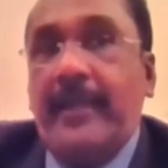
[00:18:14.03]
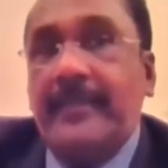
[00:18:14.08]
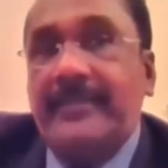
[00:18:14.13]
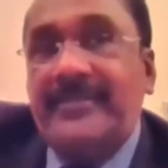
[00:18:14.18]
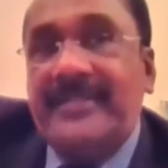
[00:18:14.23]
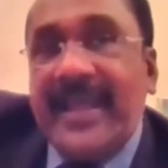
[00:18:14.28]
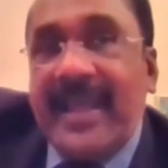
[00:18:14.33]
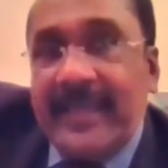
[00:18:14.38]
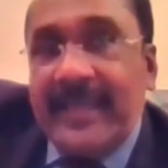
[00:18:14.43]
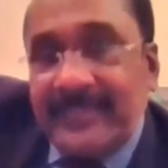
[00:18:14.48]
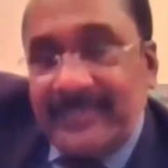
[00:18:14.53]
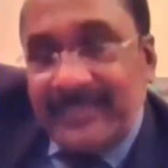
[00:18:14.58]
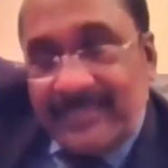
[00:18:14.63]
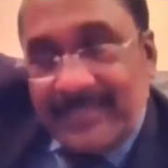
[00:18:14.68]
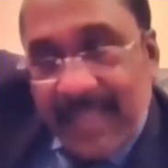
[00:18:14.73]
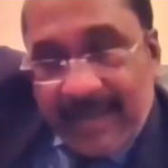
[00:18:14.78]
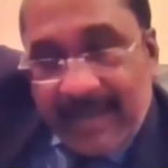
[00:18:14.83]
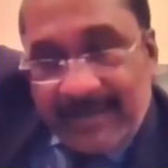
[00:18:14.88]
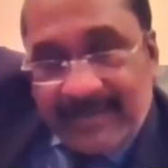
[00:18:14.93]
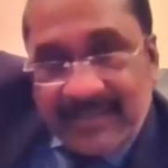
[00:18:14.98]

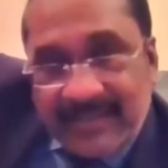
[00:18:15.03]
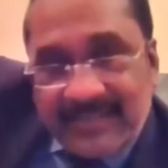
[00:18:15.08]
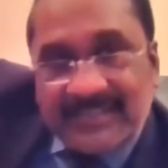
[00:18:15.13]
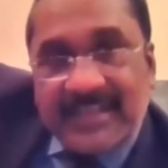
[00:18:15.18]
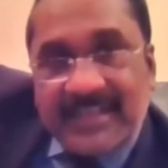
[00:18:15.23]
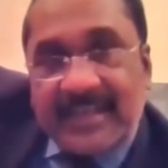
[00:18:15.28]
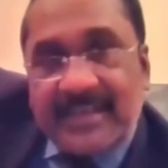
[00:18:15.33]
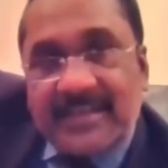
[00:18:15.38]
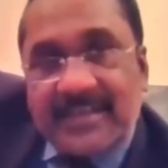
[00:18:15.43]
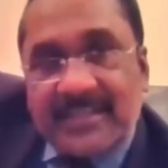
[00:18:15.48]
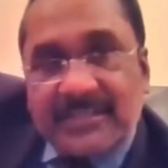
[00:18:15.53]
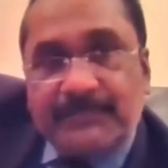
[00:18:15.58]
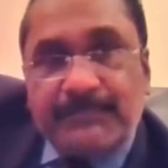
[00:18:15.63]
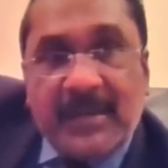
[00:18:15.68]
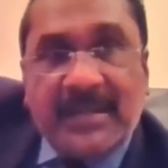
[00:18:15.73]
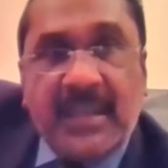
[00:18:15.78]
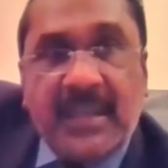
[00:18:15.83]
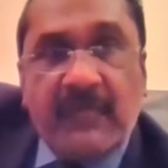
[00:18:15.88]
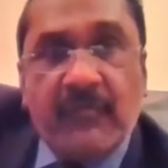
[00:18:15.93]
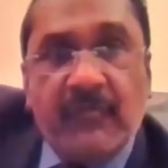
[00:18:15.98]
That is
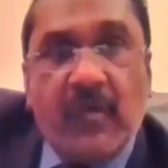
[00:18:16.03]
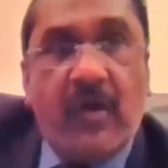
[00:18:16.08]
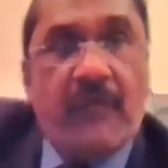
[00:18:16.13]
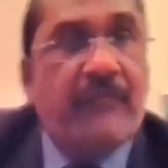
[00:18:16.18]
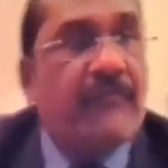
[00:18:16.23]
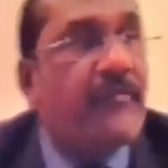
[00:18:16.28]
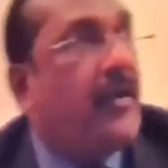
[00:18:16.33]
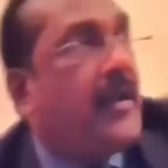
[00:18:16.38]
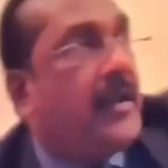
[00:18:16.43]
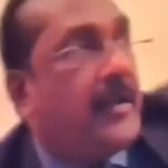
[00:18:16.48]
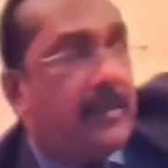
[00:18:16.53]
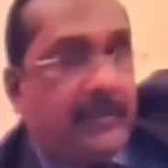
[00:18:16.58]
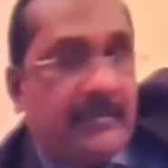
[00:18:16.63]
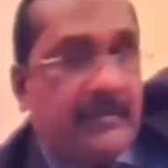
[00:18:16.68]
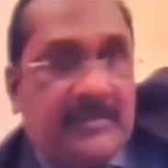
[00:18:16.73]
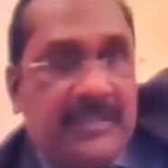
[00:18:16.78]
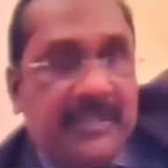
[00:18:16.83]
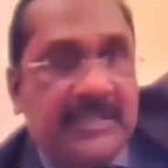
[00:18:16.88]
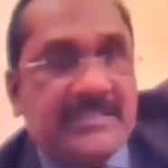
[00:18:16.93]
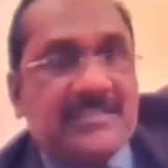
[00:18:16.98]
irrespective of
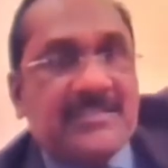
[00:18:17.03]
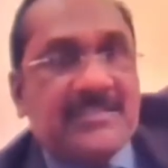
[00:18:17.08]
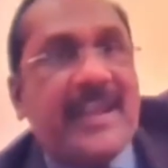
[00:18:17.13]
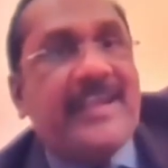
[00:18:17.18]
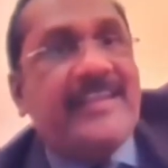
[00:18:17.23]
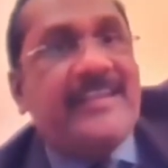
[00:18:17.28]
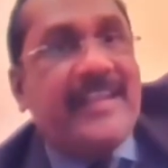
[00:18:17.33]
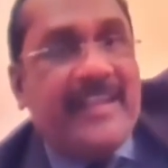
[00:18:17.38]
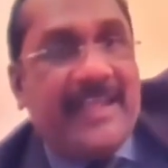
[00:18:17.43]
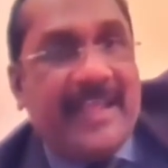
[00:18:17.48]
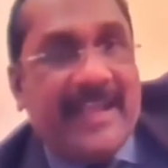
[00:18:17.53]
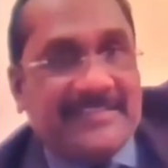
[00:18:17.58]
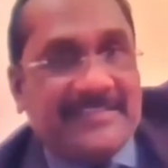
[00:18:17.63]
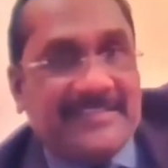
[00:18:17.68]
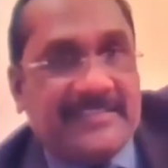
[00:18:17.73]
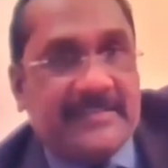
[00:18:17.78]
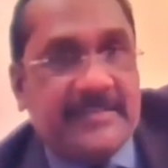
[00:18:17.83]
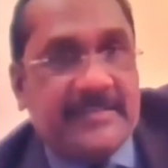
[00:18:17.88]
these criteria.